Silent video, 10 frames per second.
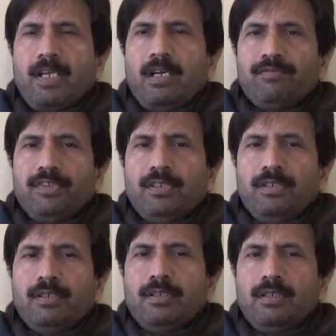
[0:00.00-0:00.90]
of the
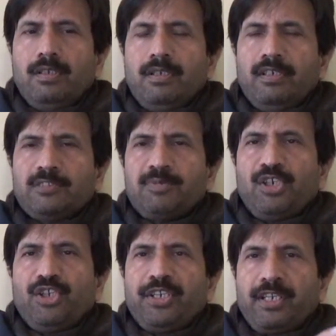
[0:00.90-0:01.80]

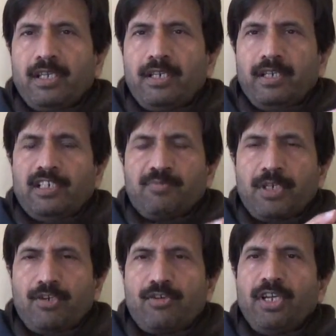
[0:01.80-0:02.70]
respiratory area, eh, eh,
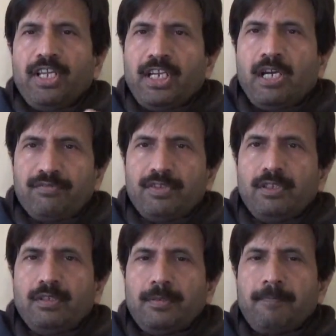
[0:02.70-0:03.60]
respiratory area of the
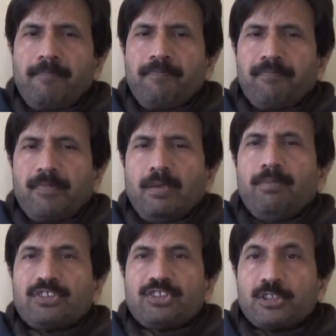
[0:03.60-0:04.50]

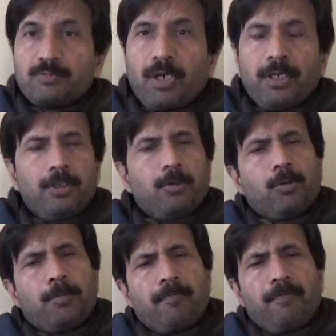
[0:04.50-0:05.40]
person's body you
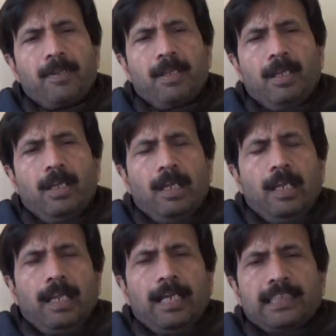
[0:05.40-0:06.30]
know
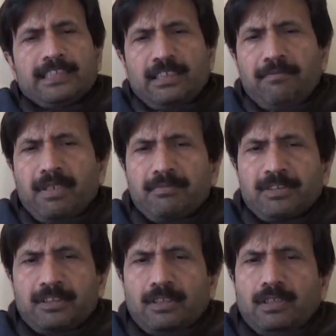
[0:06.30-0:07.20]
and the
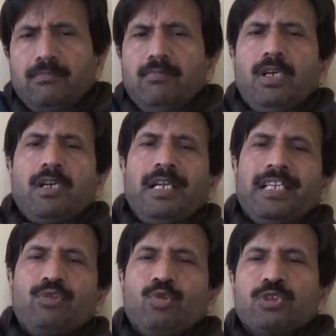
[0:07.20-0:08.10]
symptoms uh, are
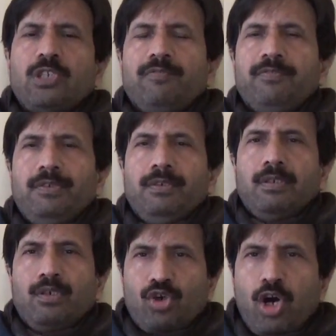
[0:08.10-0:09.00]
like those of uh,
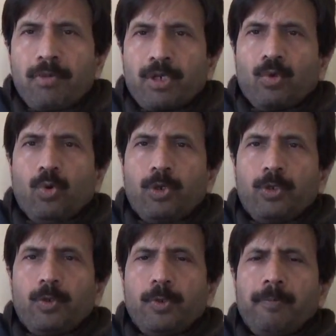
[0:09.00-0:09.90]
common cold
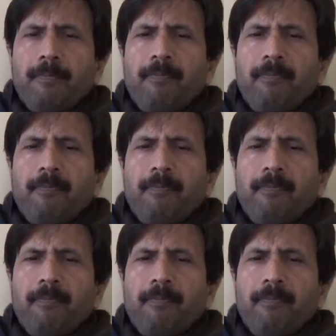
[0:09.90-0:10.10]
you know